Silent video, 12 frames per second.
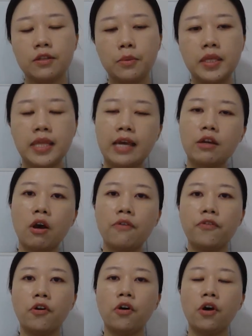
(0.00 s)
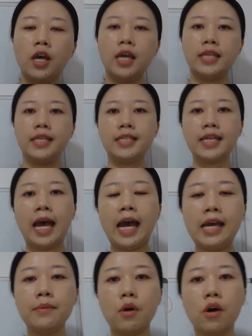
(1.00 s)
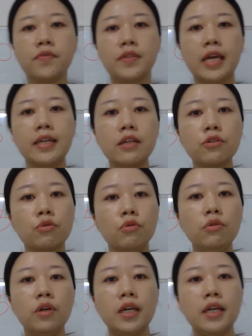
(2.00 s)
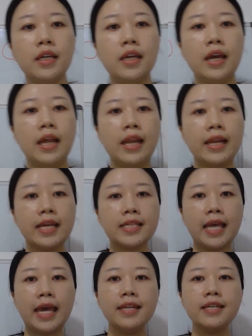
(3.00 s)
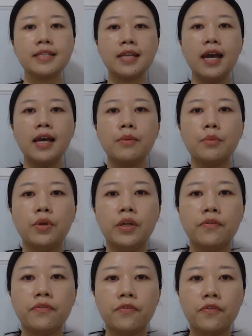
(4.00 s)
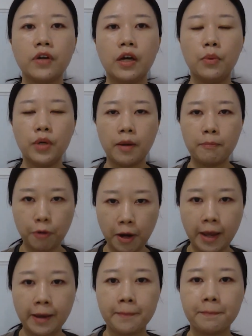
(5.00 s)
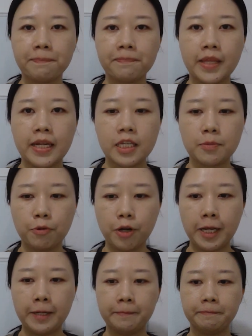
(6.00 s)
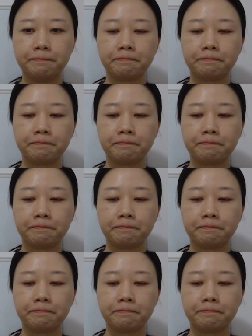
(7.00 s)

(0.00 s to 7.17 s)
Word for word: We thank God for this time of Sunday school. Let us end this time with a word of prayer. Let us pray.